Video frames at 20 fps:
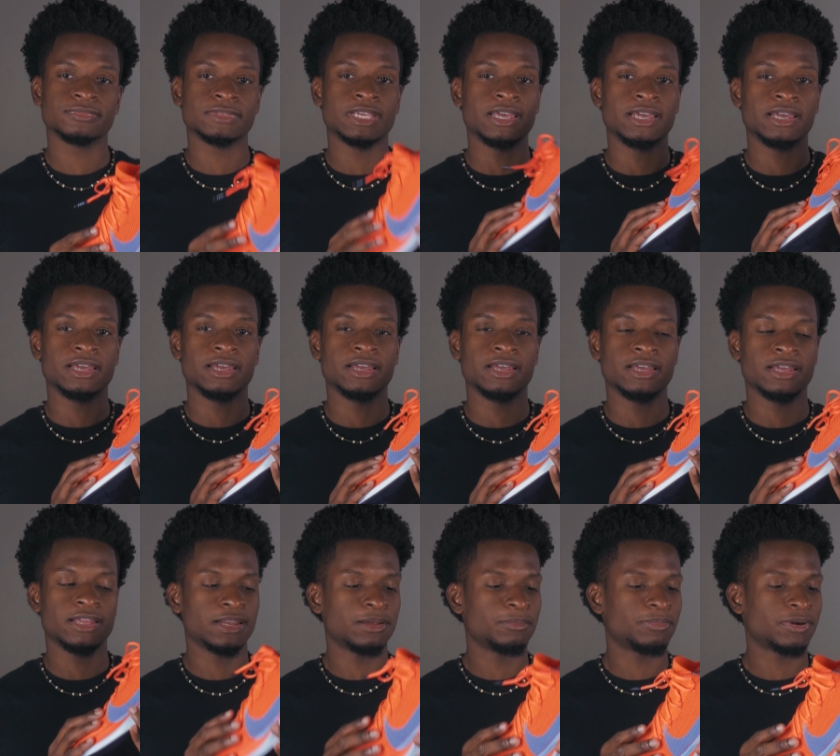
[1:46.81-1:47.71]

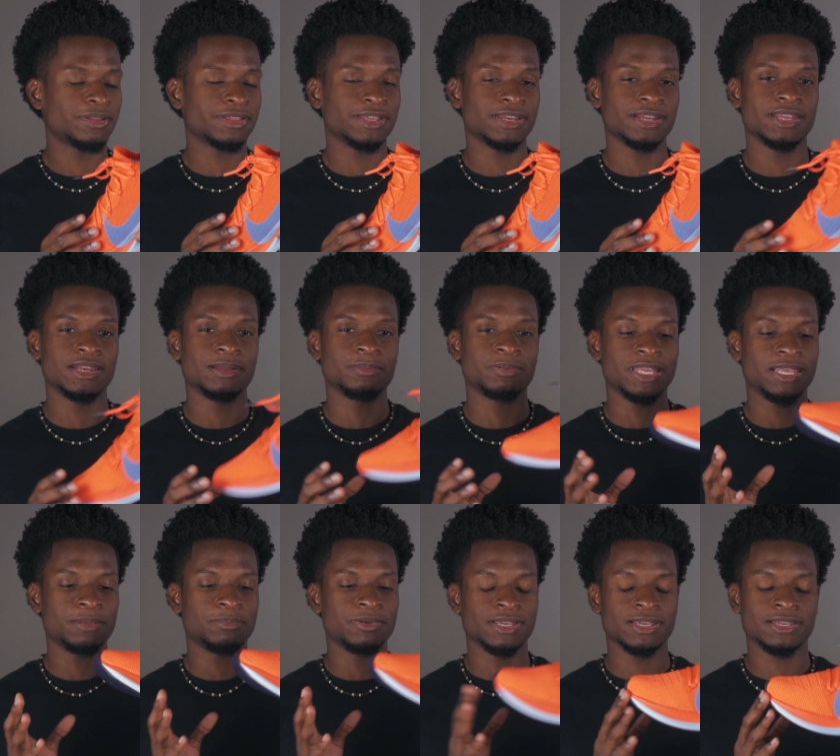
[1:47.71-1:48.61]
And I'm probably gonna end up
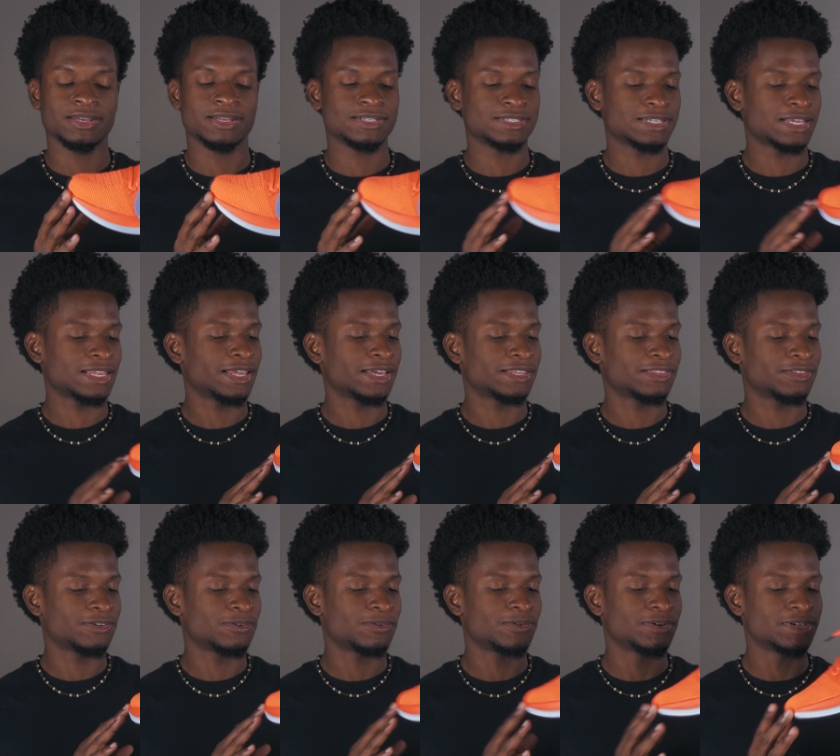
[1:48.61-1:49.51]
keeping it because I like
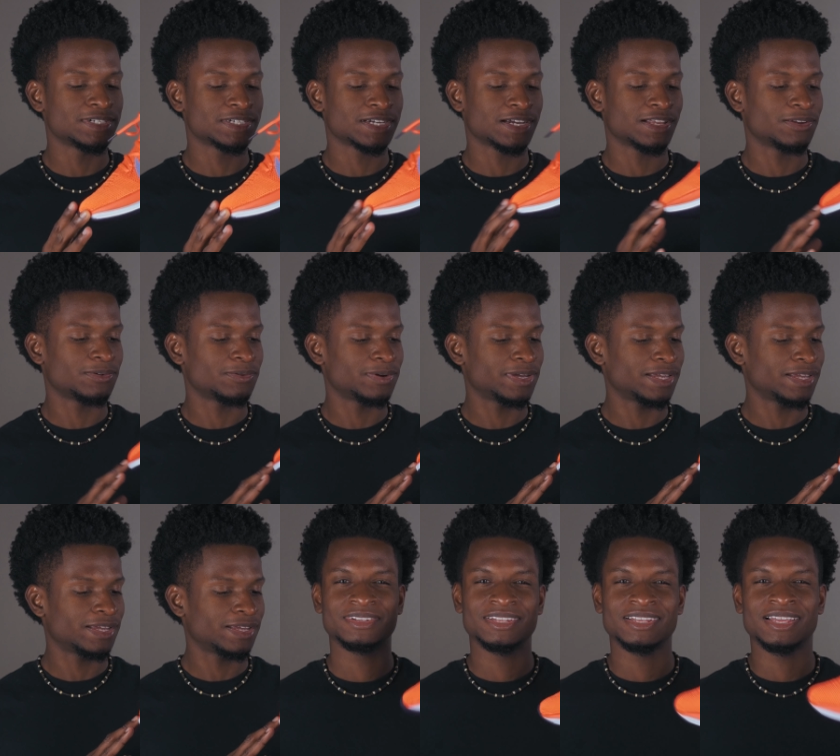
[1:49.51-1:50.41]
the orange
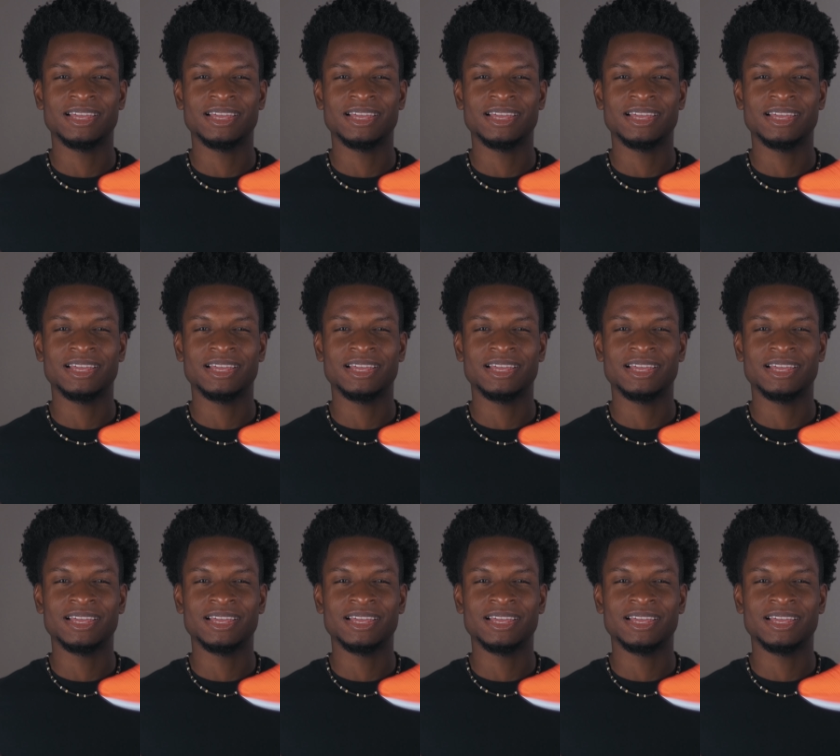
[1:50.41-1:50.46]
colorway.